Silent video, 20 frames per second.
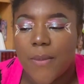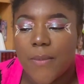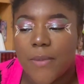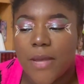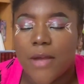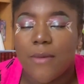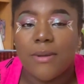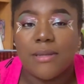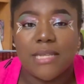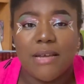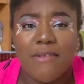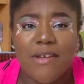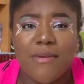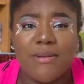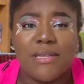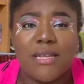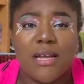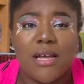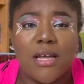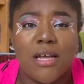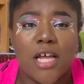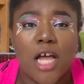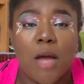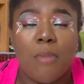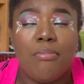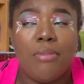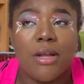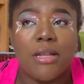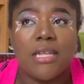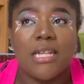It was a
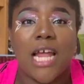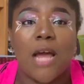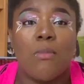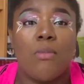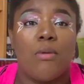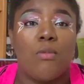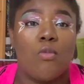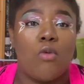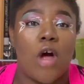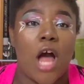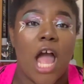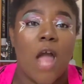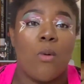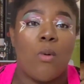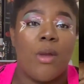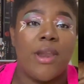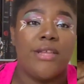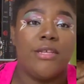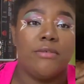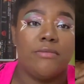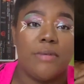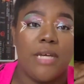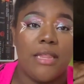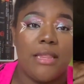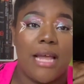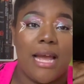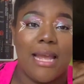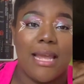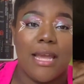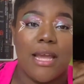book that I wanted to read
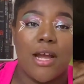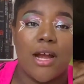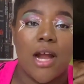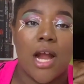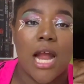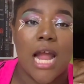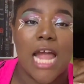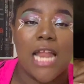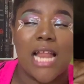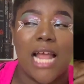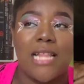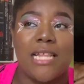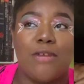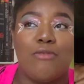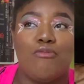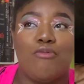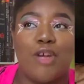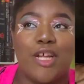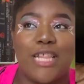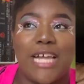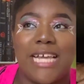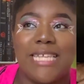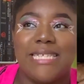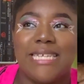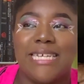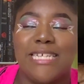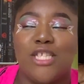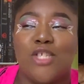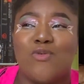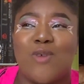that year, and I didn't realize
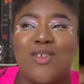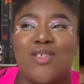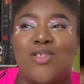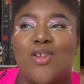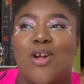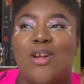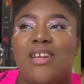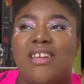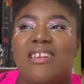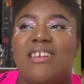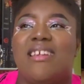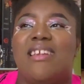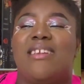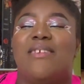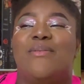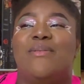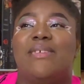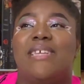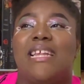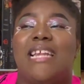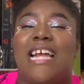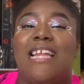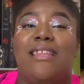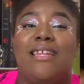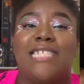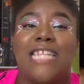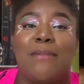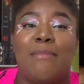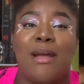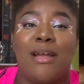it until I started it. And I
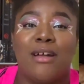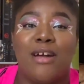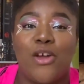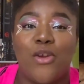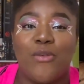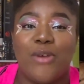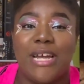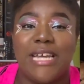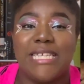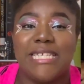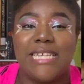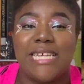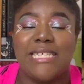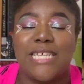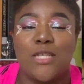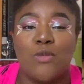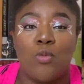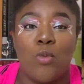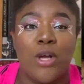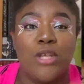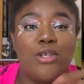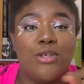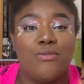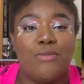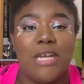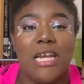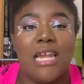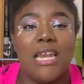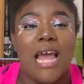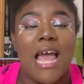looked at my Goodreads, and it says want to
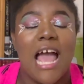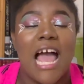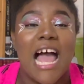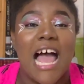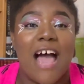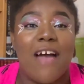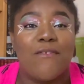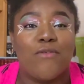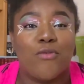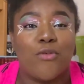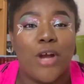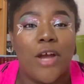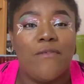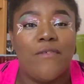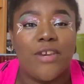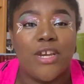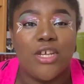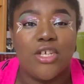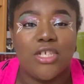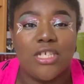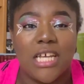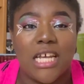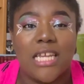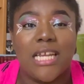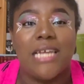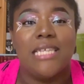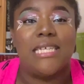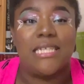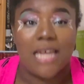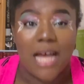read after I finished it. And
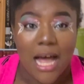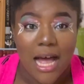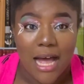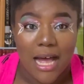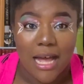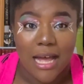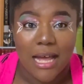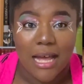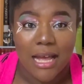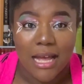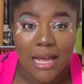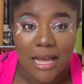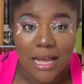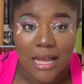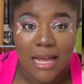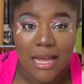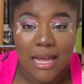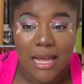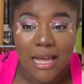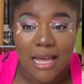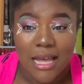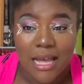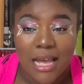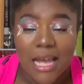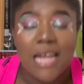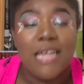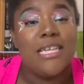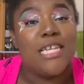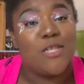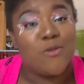I said,
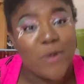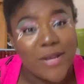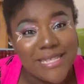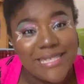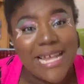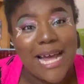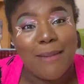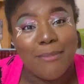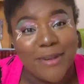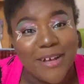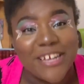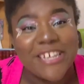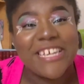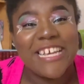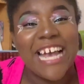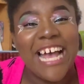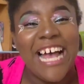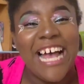this was that book.